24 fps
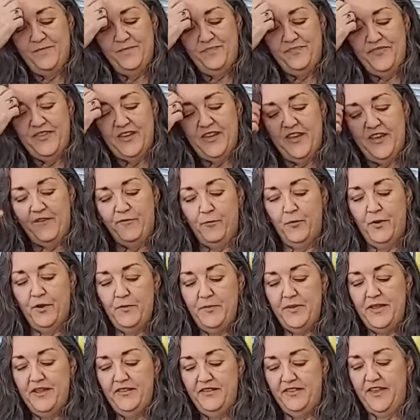if we're
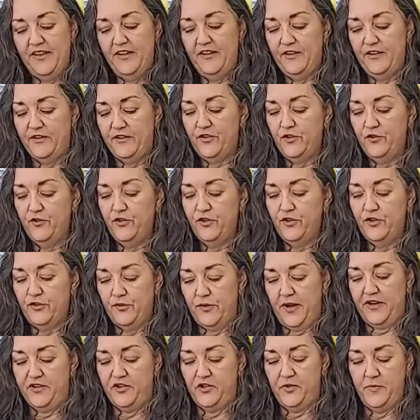being led in a certain
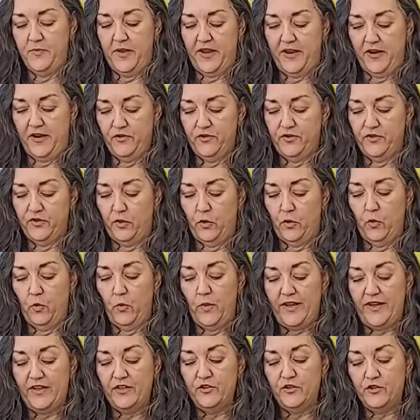direction by our soul, we
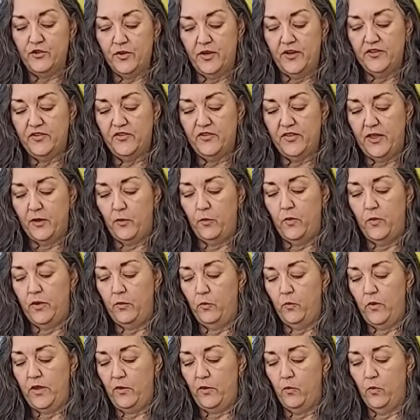can trust that when we
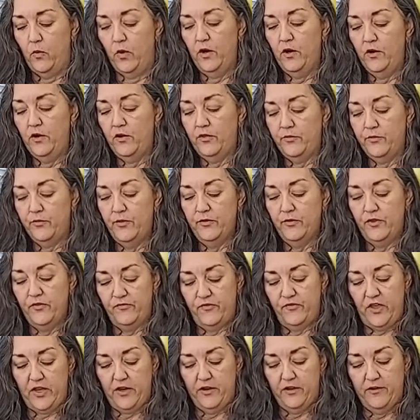work through the
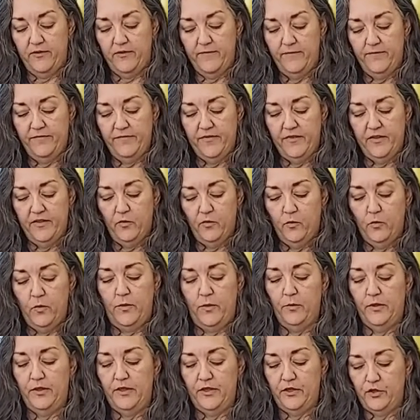fear, we will
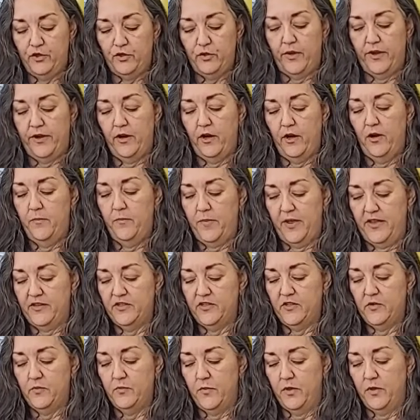enjoy our best,
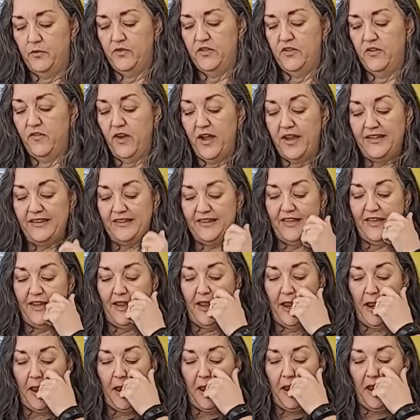most divinely
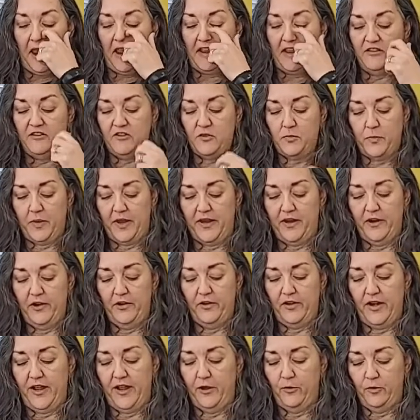inspired
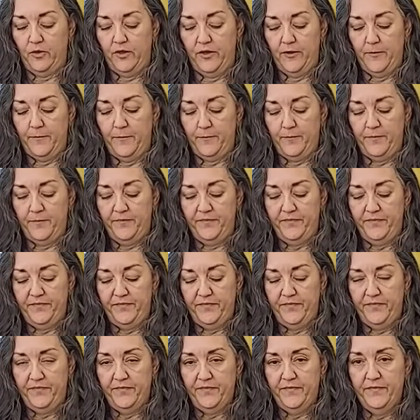outcome.
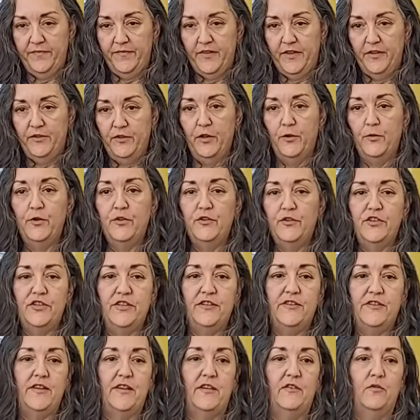Notice she
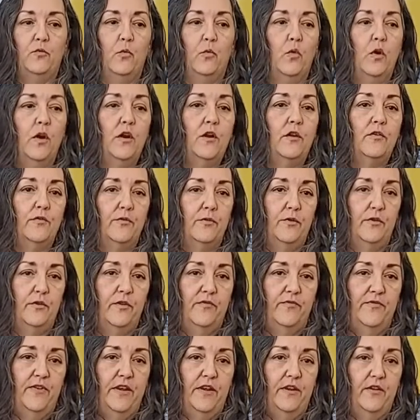says work through the
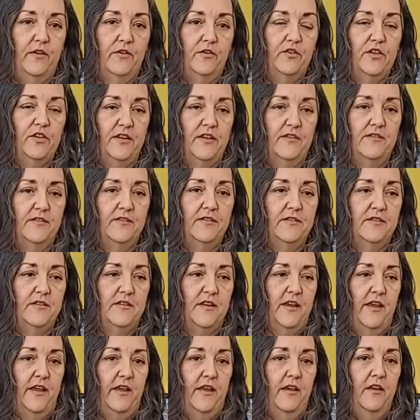fear. She doesn't
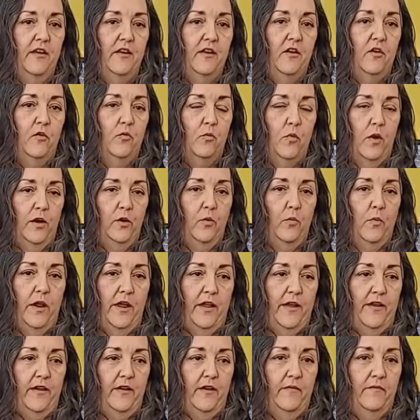say run
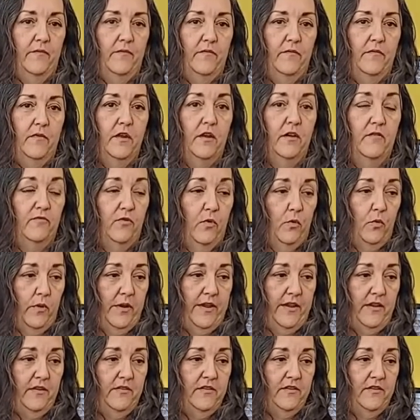away, avoid.